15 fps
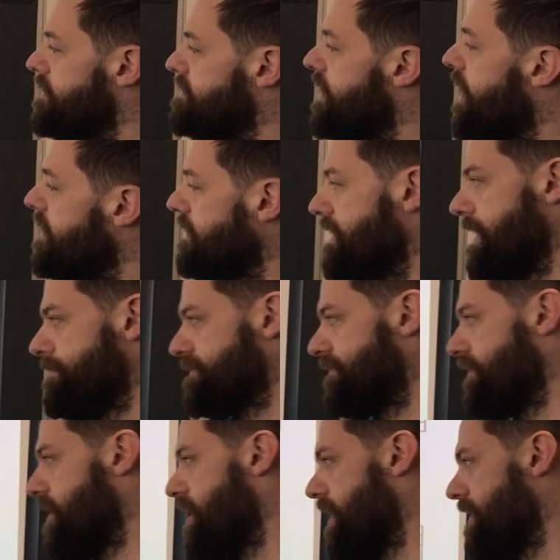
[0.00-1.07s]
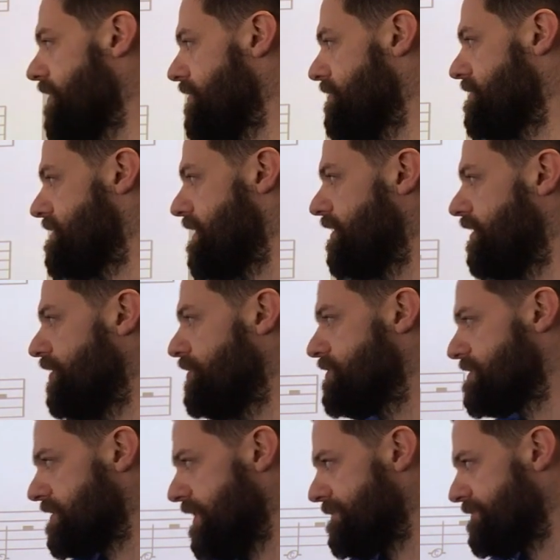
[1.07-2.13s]
tight lips for the high notes and
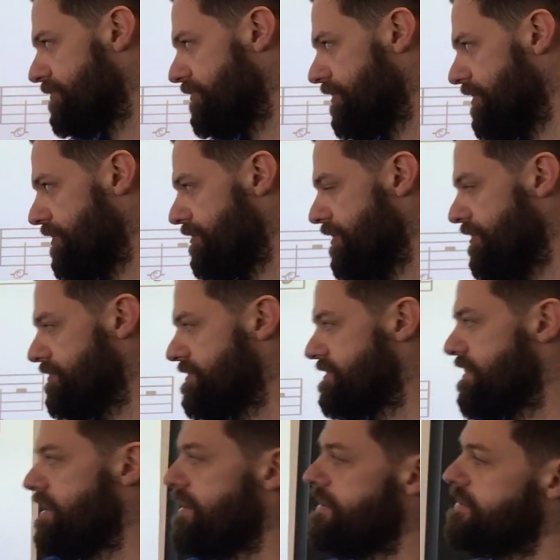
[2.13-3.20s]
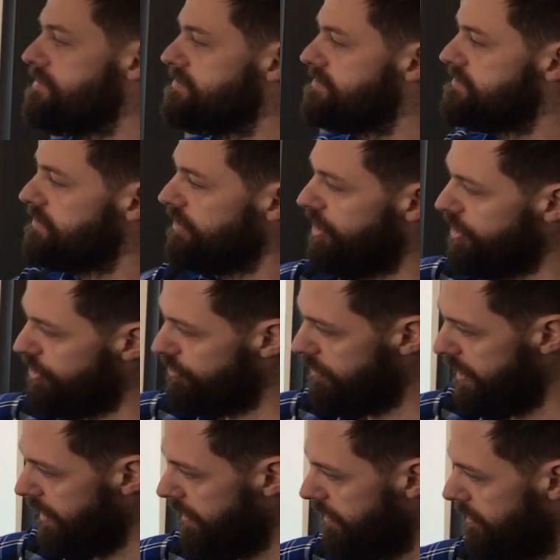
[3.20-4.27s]
loose lips for the low notes.
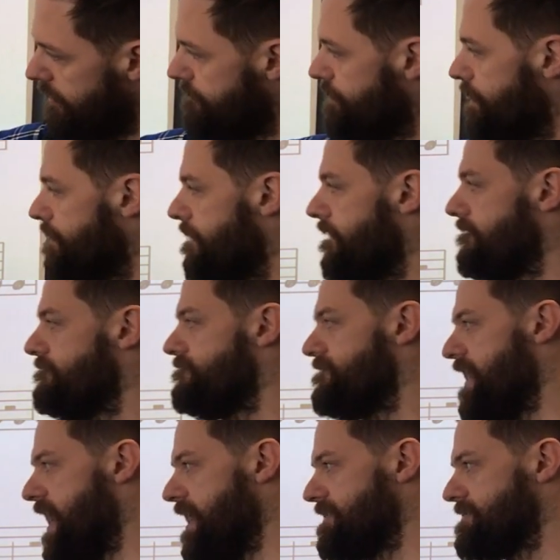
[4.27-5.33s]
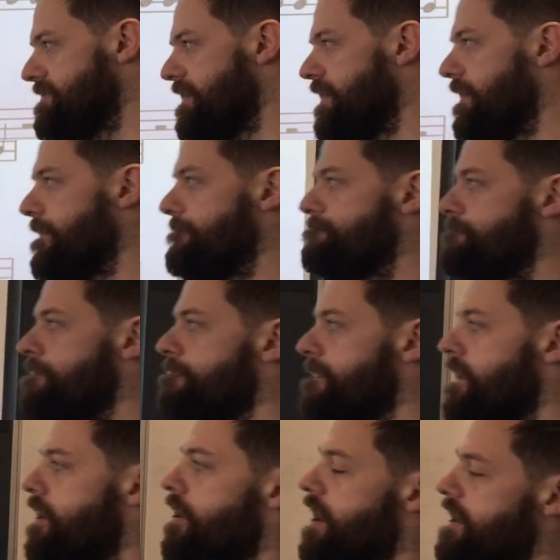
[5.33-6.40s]
Slow air, fast air.
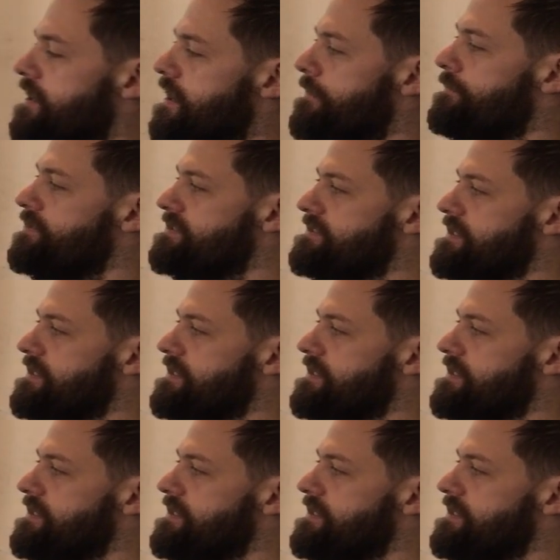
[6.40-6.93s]
All right, number